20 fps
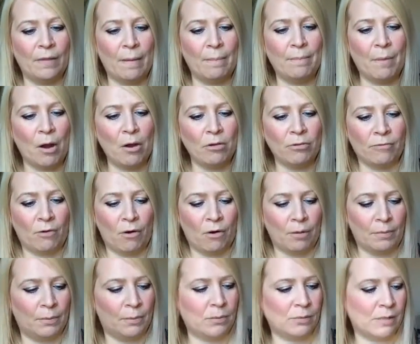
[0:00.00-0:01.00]
They're both
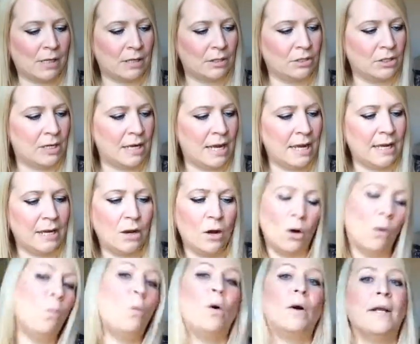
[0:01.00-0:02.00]
rollerballs, actually.
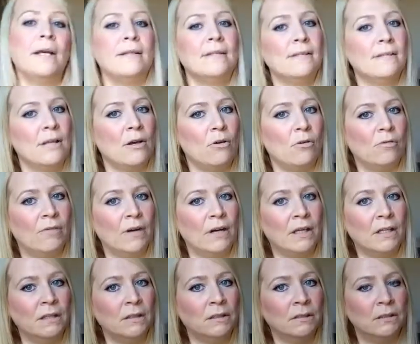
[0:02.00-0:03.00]
One is
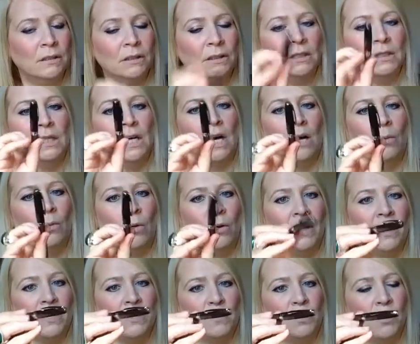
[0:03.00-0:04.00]
silver and one
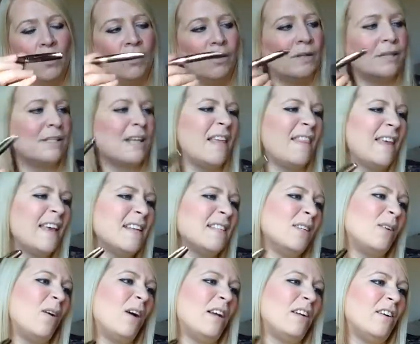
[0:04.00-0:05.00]
is bronze. And these
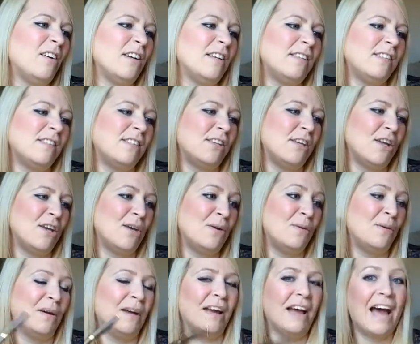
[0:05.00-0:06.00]
are quite nice to
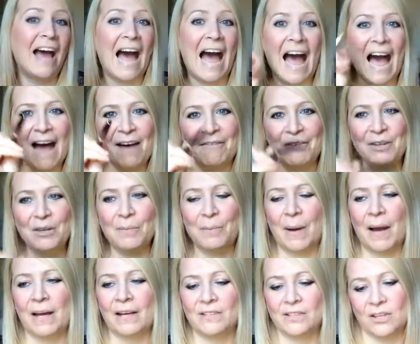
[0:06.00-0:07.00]
have in your
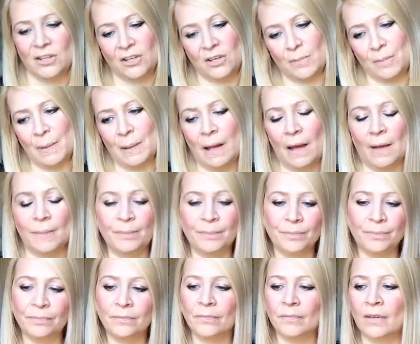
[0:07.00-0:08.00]
bag, so you could be like,
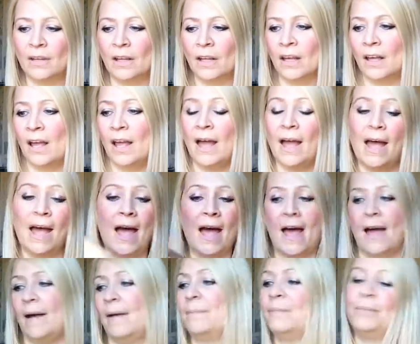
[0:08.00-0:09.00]

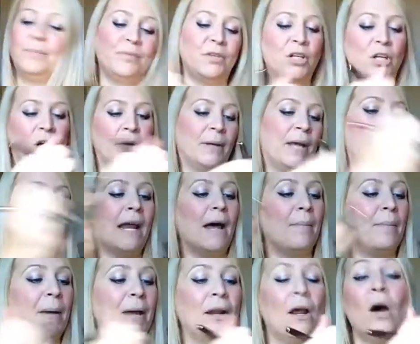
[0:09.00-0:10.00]
you know, getting out
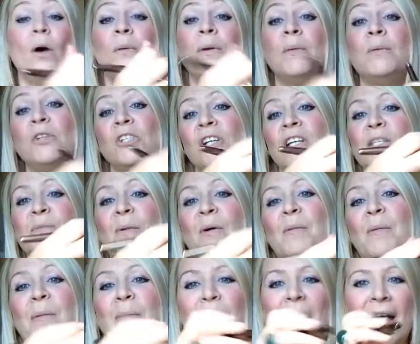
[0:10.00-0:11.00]
a pen. Oh, would you like to borrow
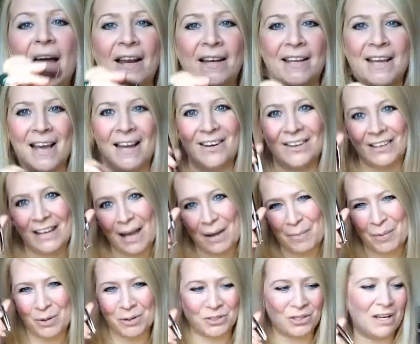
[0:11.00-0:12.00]
my pen? Yeah, look how
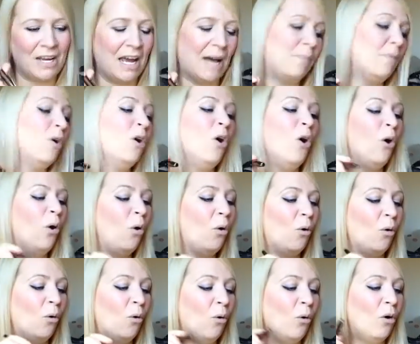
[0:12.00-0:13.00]
posh I am.
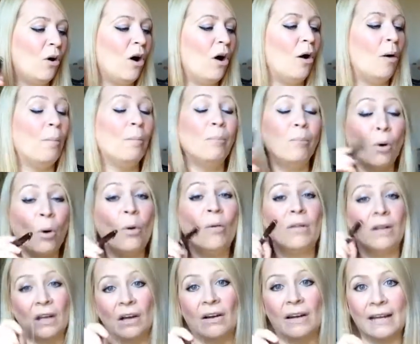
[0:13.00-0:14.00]
Or more
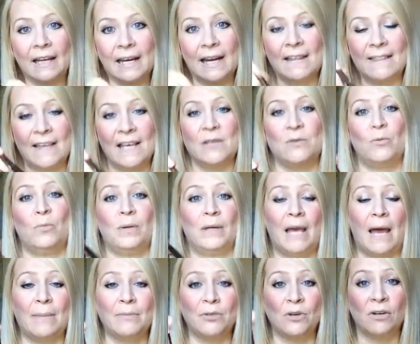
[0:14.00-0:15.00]
than likely, these will be
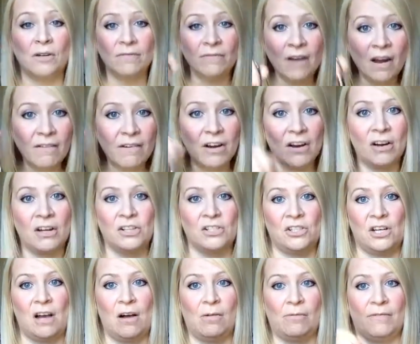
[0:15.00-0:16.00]
kept on a very high
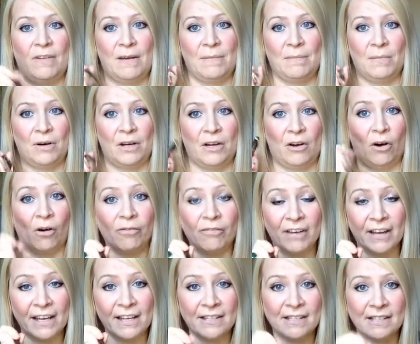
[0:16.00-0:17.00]
shelf in my
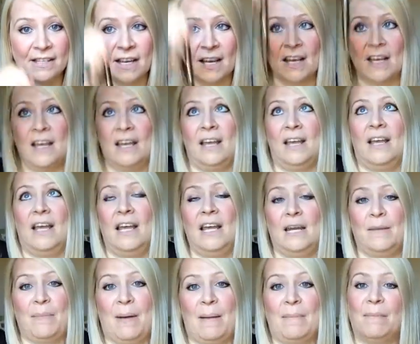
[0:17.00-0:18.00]
office
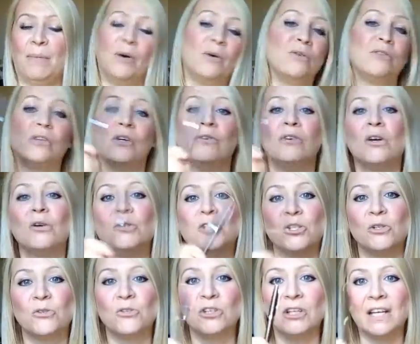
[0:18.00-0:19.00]
in a pen pot, so no
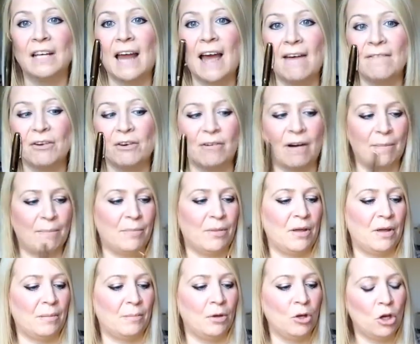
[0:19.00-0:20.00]
children can ever grab
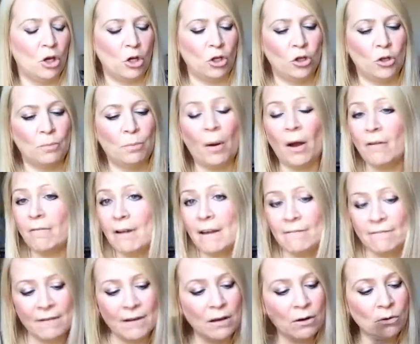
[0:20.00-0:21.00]
them. You buy
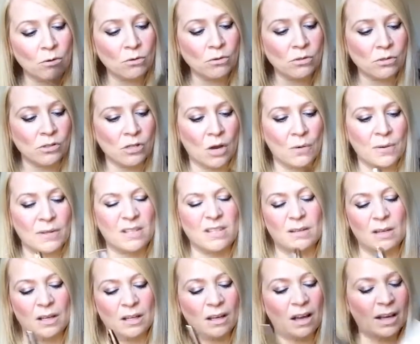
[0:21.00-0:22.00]
refills, so
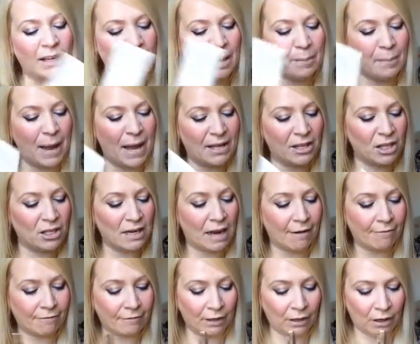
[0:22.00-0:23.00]
it's like a pen you'd
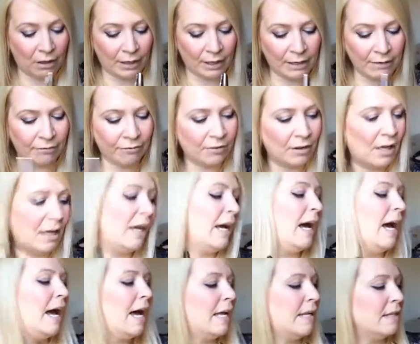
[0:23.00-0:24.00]
have for life,
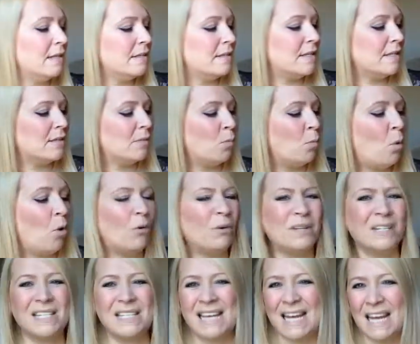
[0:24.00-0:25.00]
and there's a
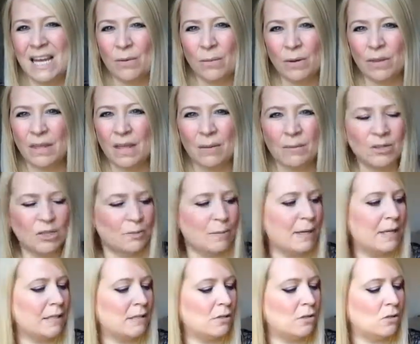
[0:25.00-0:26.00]
warranty with it, which
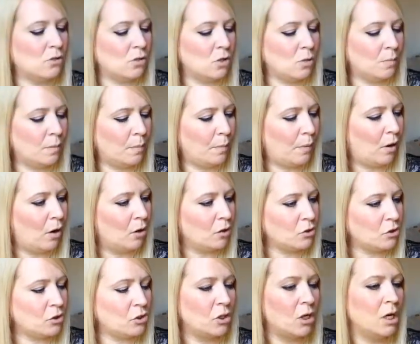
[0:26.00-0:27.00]
makes it super
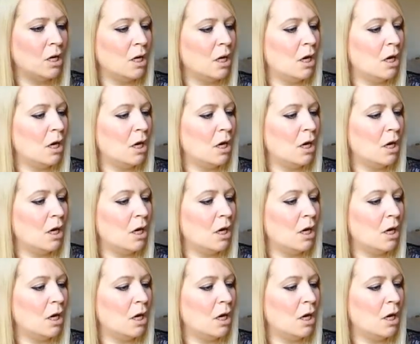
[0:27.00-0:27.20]
posh.